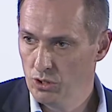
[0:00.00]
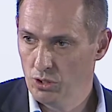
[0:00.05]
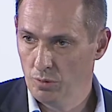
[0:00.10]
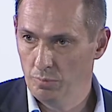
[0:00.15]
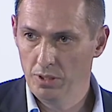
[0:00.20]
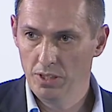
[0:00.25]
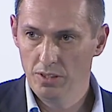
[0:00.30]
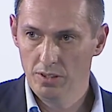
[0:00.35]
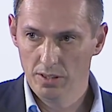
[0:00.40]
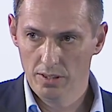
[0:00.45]

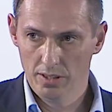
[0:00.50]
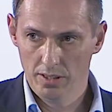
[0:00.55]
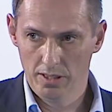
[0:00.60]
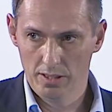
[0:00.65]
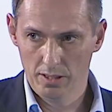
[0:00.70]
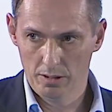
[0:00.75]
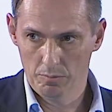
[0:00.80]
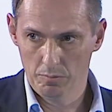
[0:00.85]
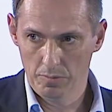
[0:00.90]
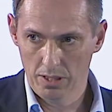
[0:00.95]

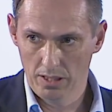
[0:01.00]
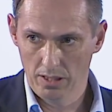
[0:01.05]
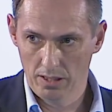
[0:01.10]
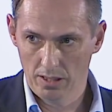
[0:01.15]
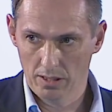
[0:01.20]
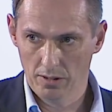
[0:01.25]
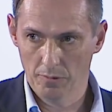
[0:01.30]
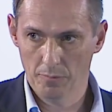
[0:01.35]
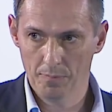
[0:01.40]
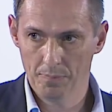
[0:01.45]
Opinionated
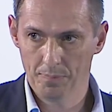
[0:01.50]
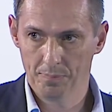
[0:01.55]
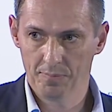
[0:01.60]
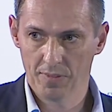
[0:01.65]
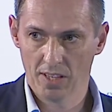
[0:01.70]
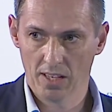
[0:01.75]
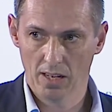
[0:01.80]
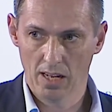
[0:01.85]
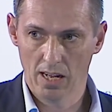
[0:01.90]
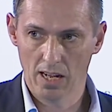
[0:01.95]
meaning
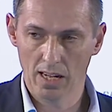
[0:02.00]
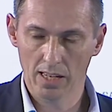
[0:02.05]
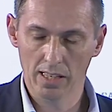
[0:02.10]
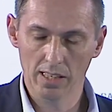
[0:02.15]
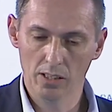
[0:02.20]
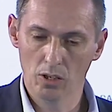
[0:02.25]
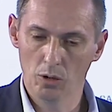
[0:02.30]
highly